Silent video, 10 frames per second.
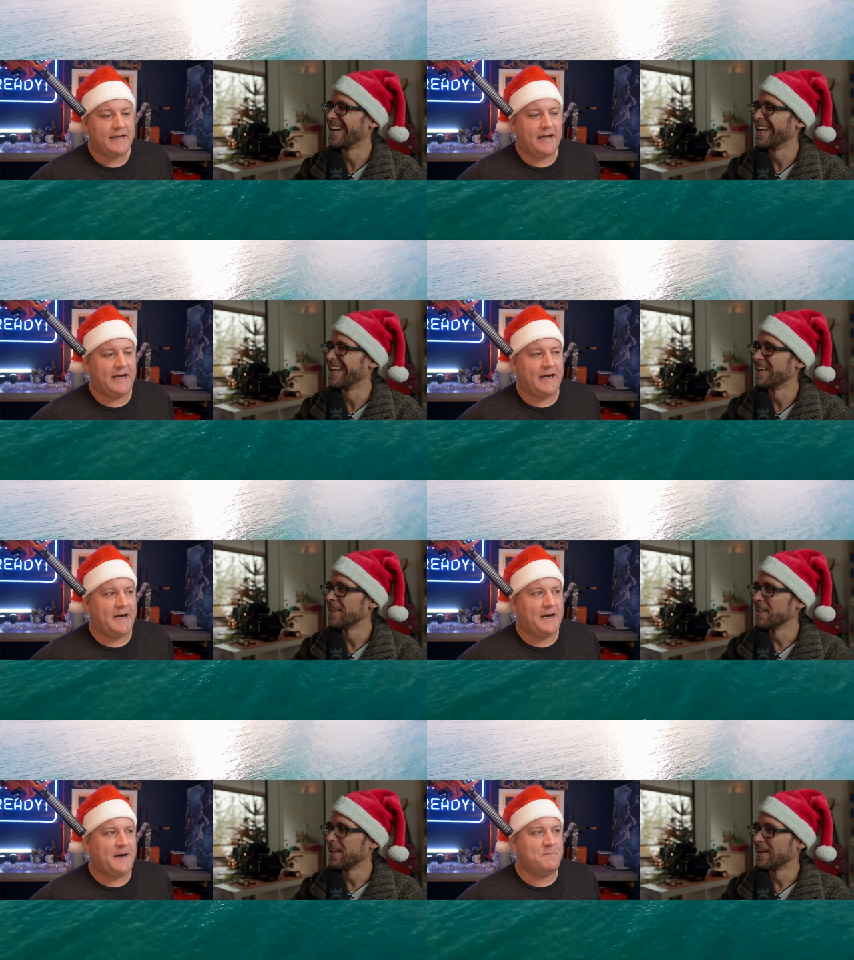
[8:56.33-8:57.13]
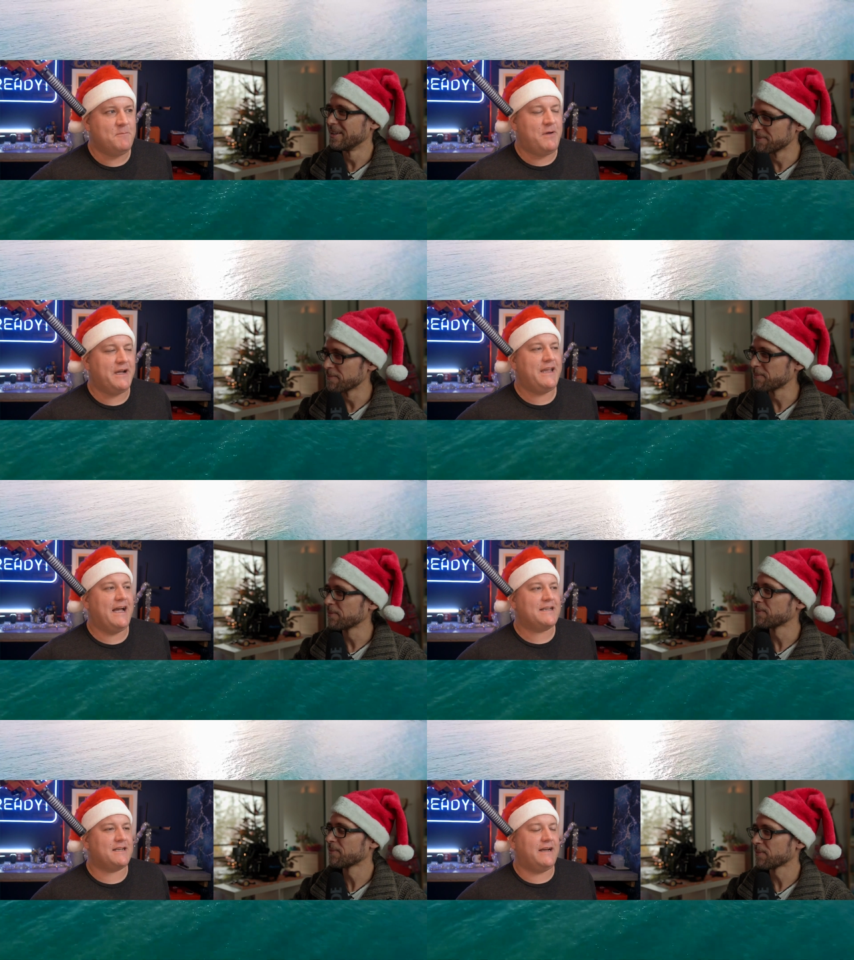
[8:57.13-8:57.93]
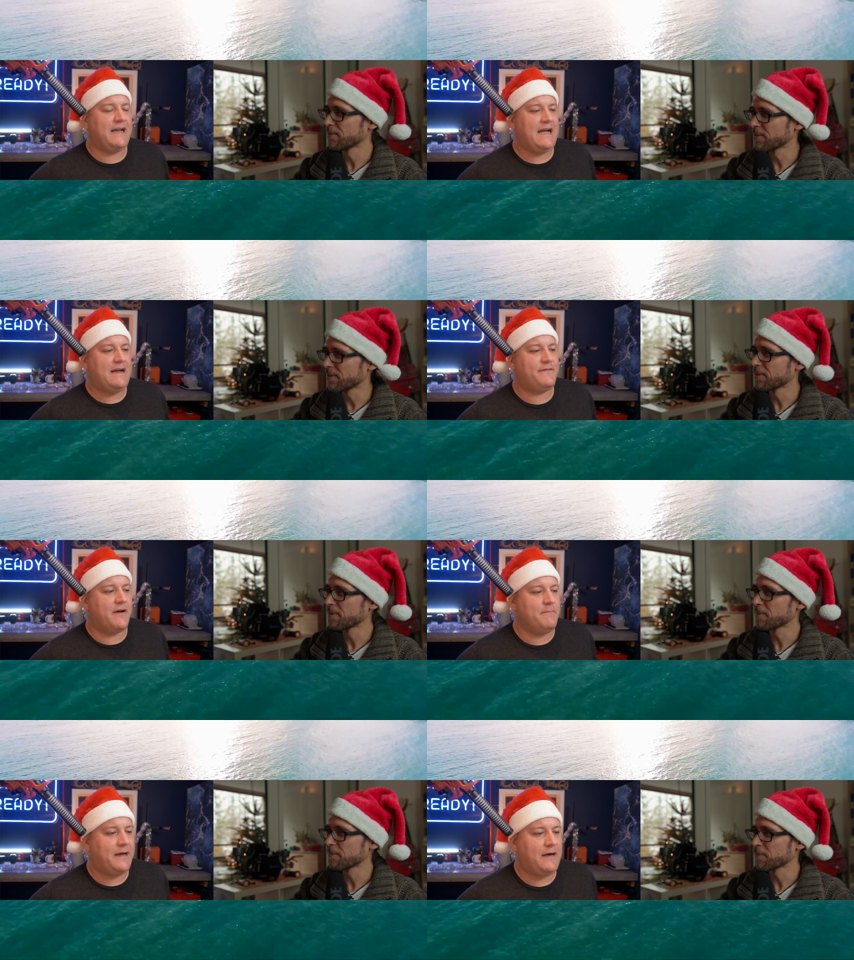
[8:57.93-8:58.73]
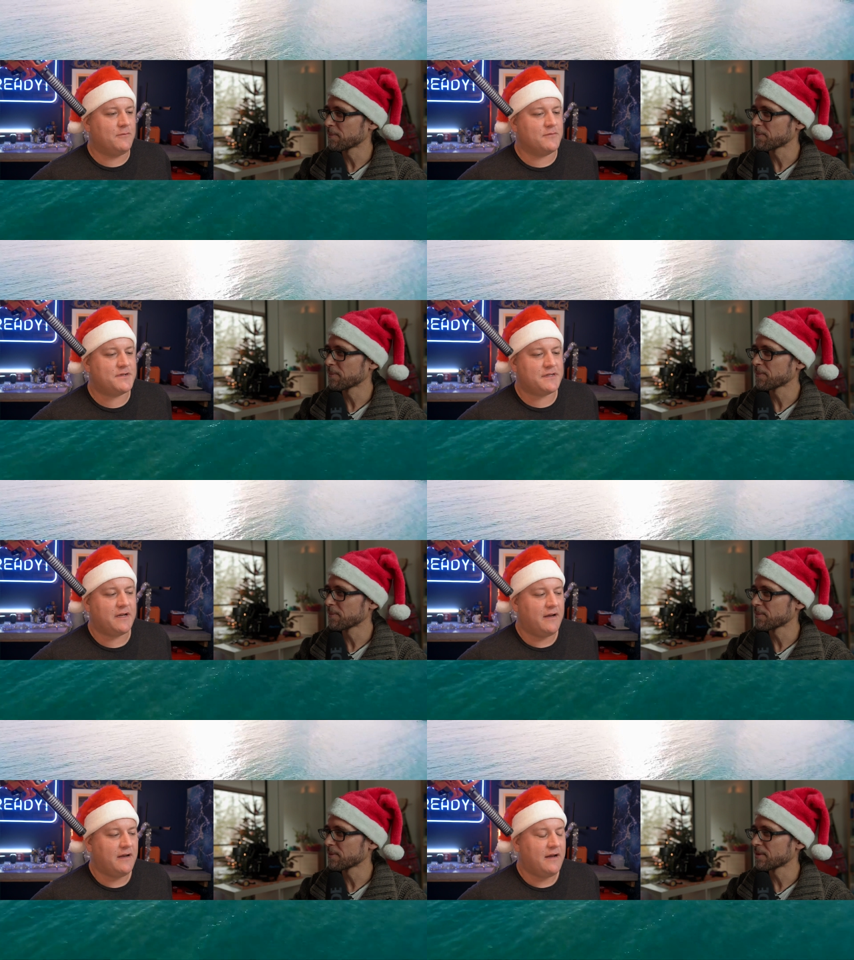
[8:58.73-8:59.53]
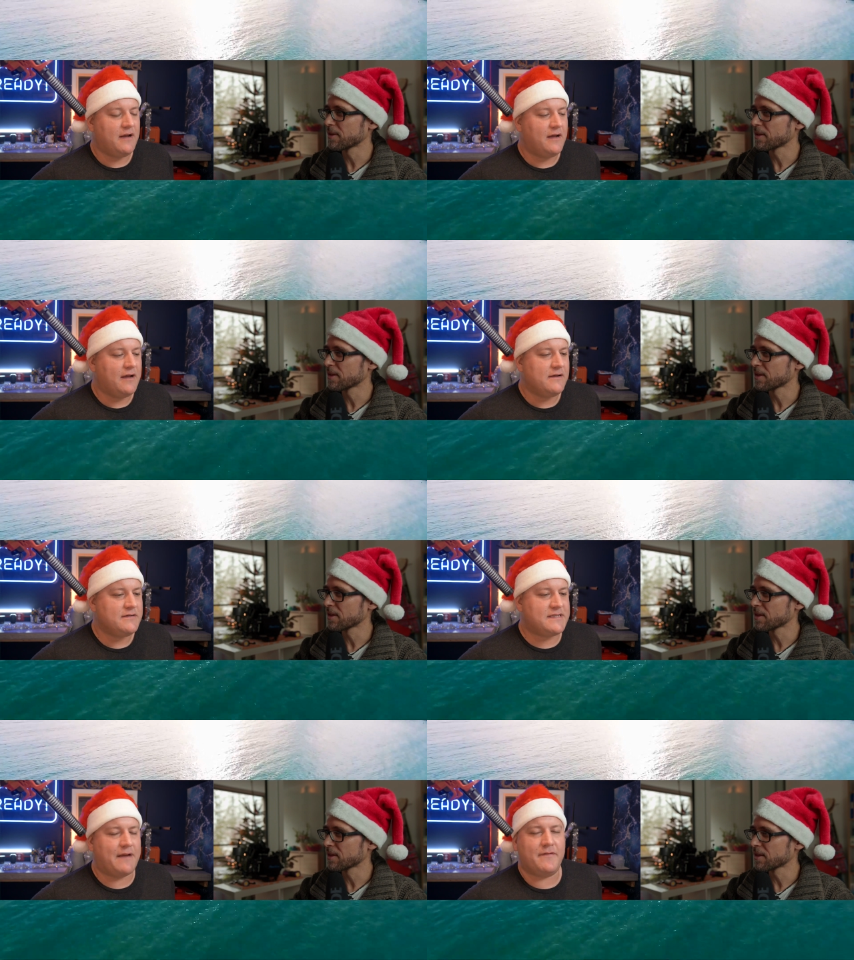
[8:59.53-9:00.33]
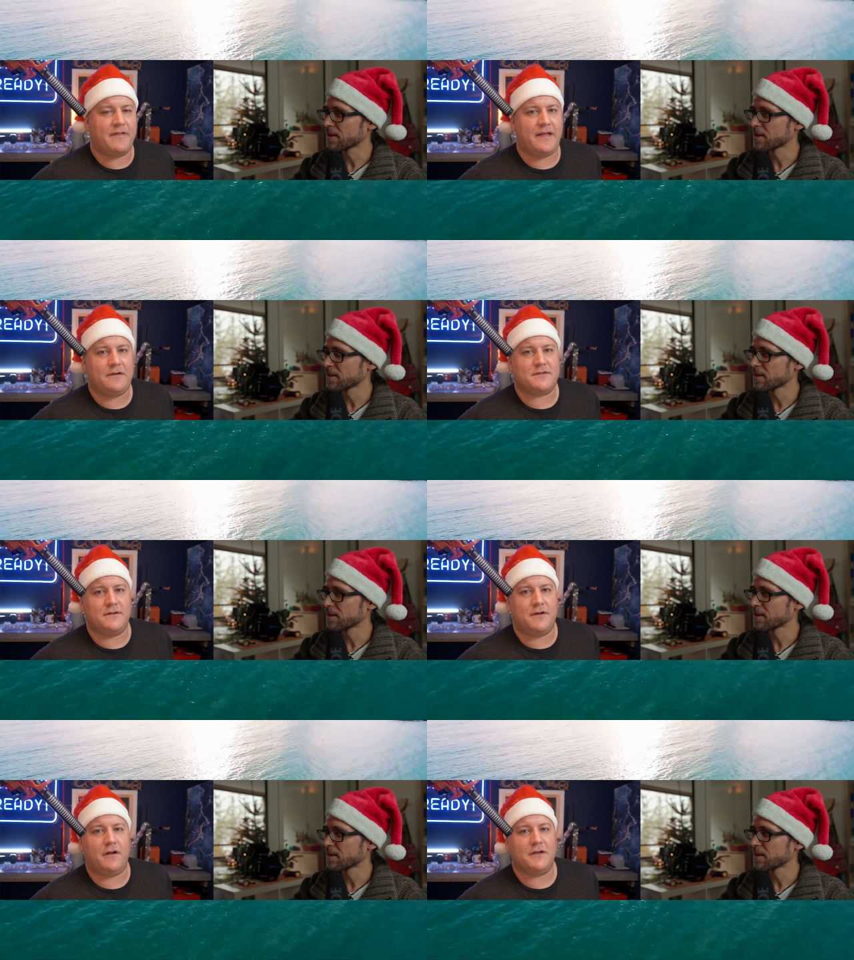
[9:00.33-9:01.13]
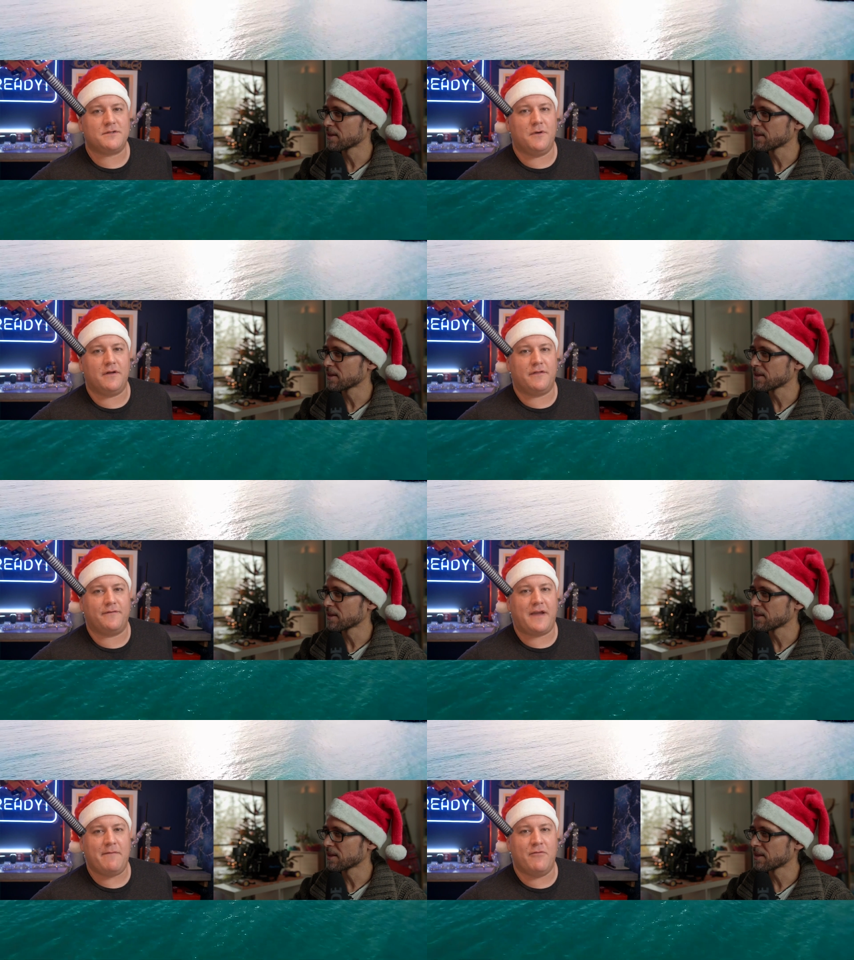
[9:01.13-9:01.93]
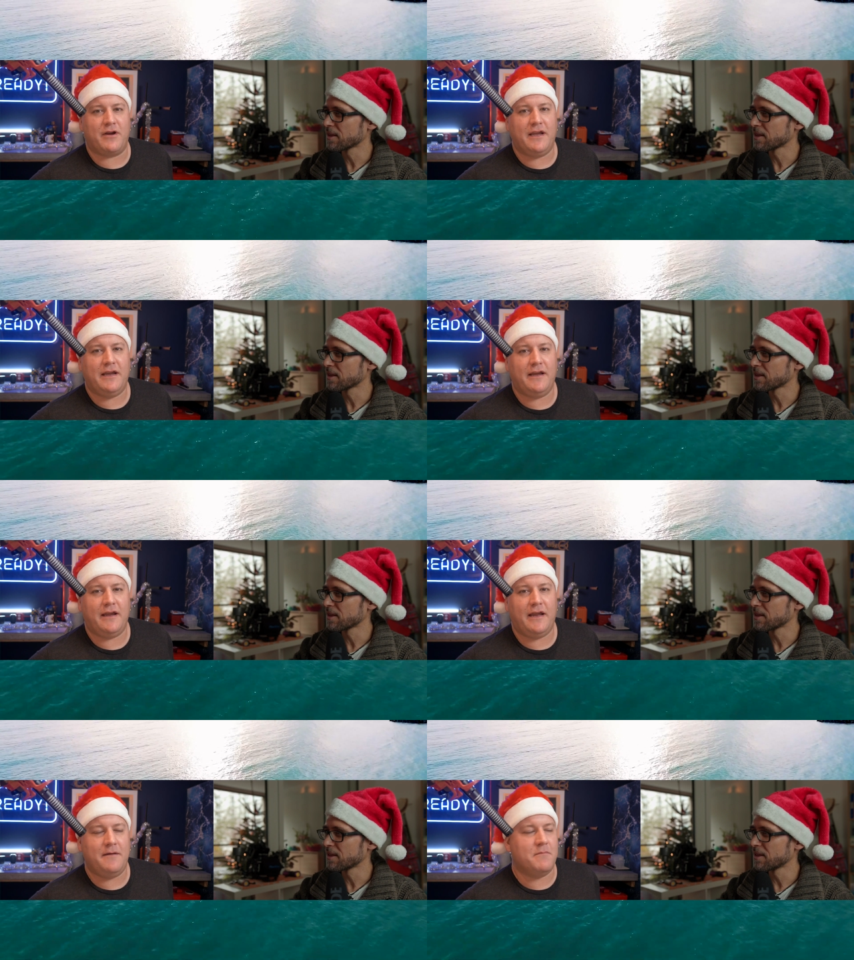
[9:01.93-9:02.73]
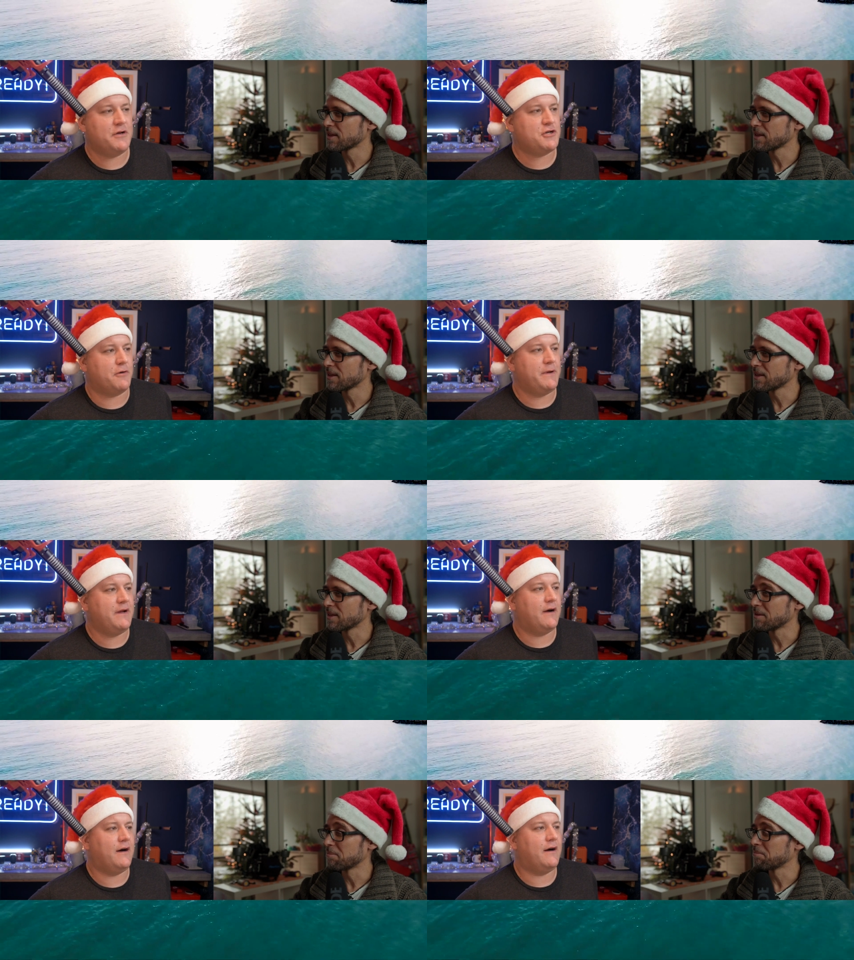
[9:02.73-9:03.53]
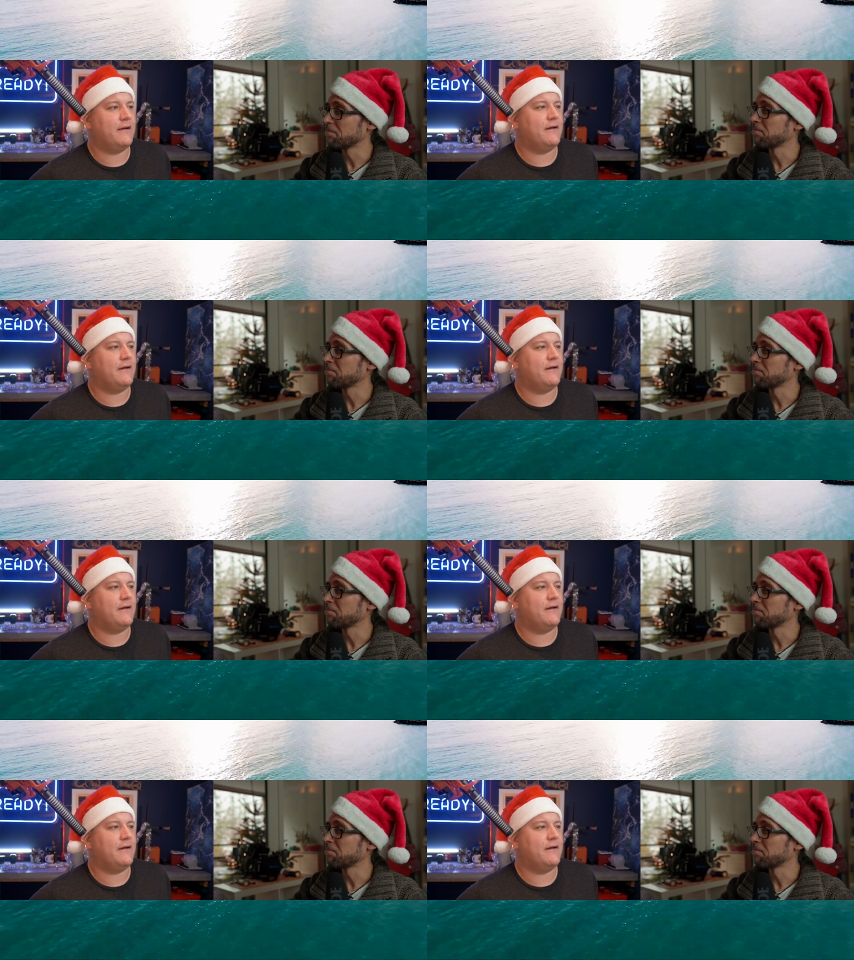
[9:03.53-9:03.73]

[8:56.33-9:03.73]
Speaker 1: Um, but yes, I have about... seven thousand dollars worth of camera gear in my shopping cart